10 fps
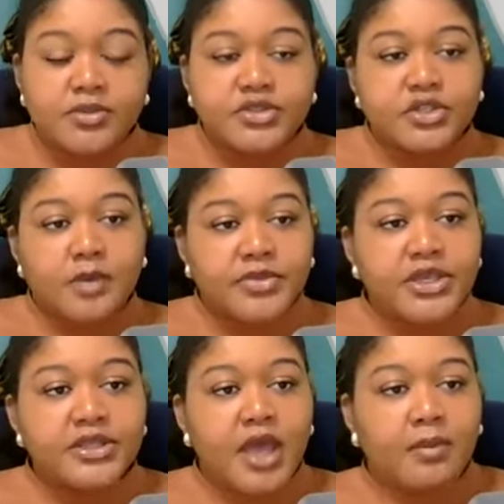
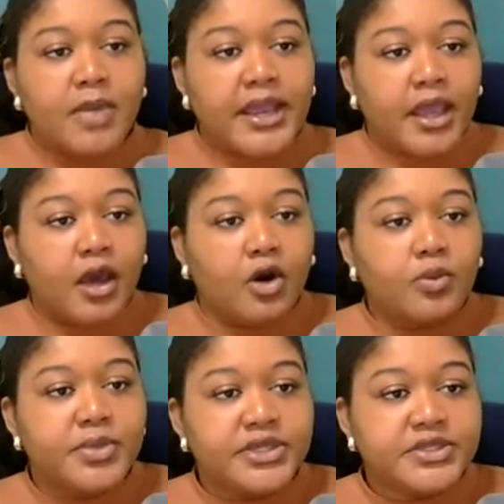Something that might
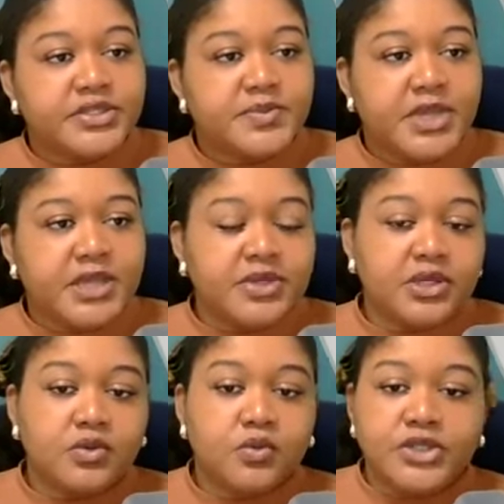help is
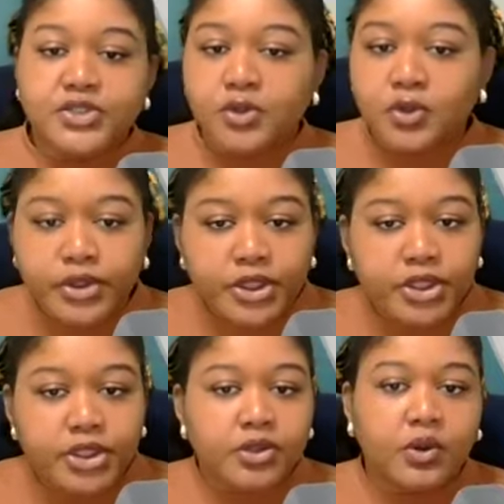maybe once a
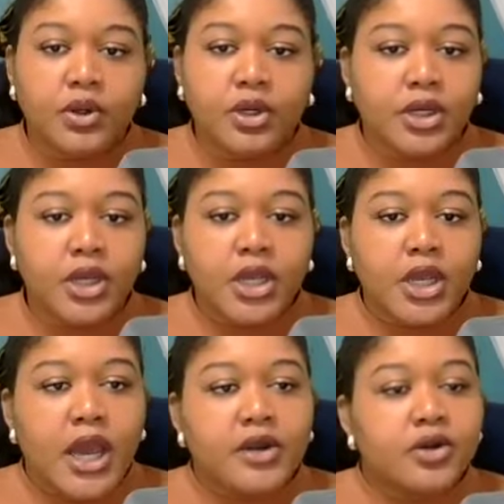quarter or
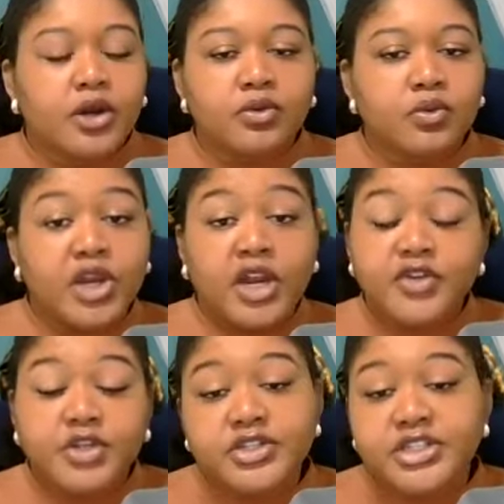I don't know,
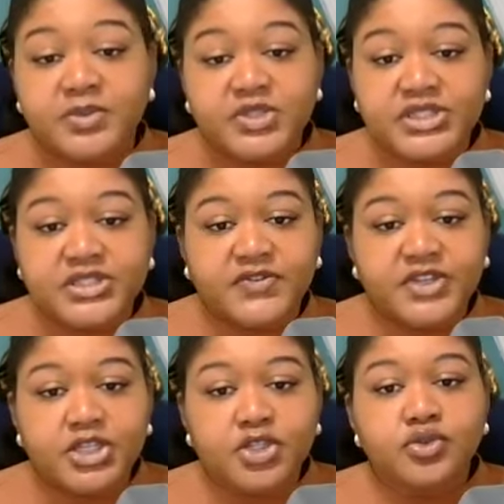whenever your team sees
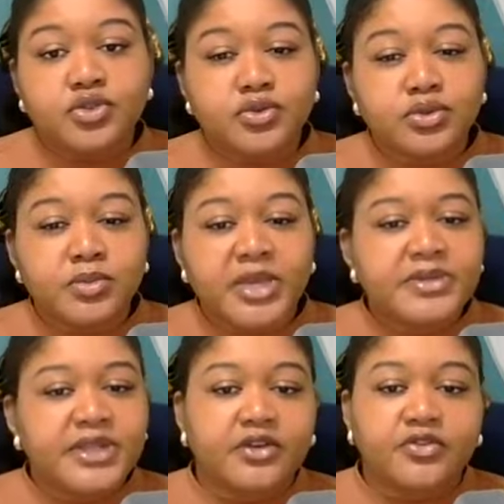fit, you do
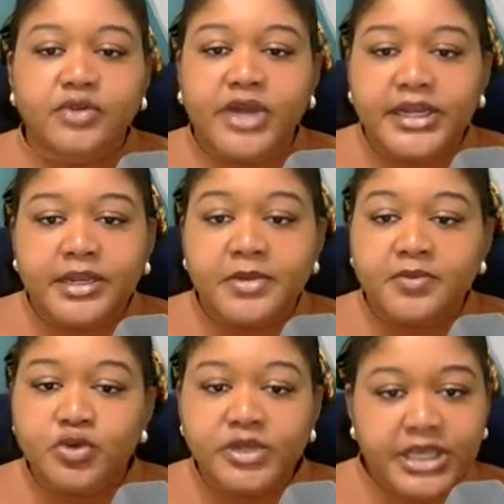maybe like a Friday
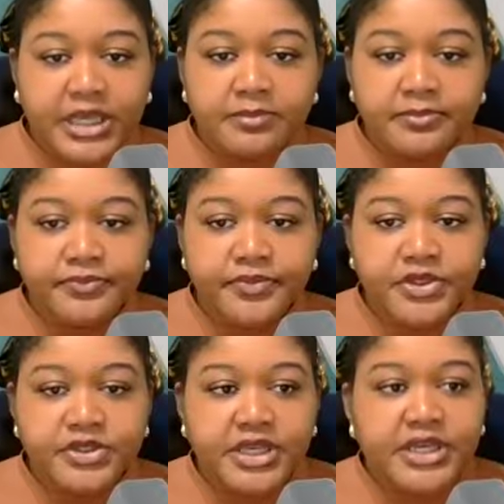memory game,
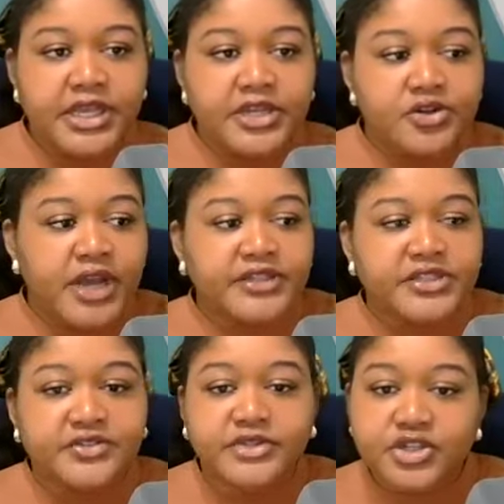an
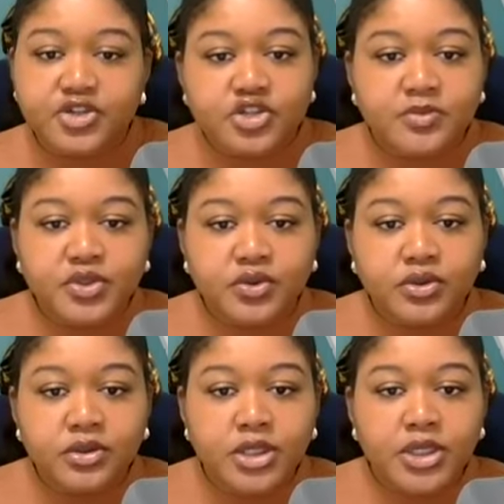interactive leadership
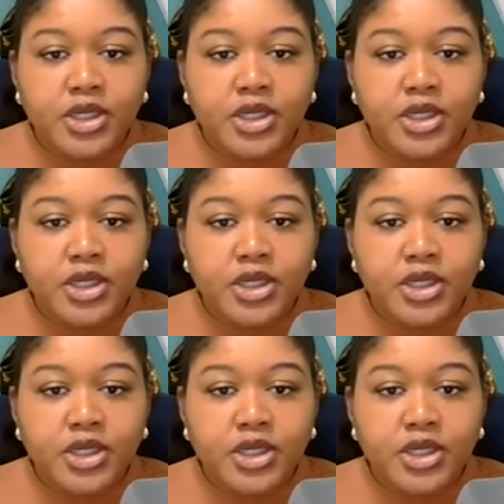tool.